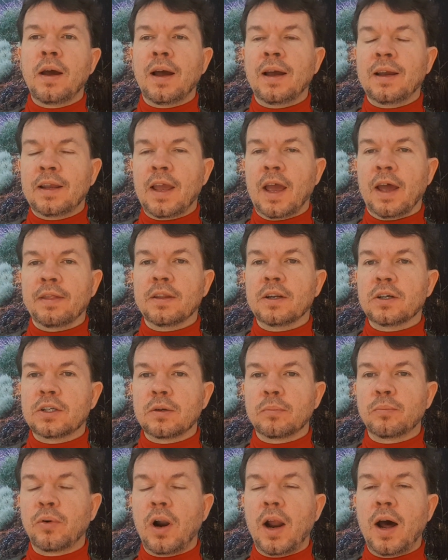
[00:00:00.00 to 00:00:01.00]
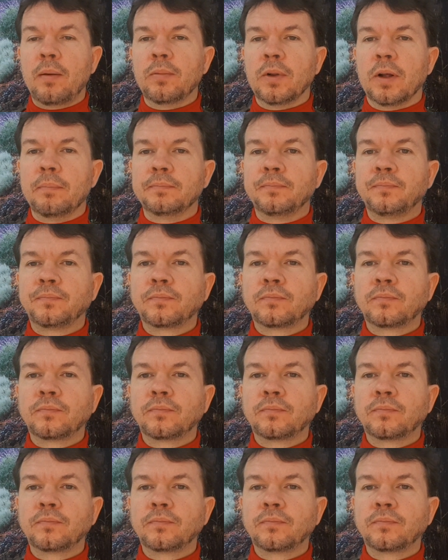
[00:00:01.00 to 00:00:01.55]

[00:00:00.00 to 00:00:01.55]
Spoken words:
again, there's a problem.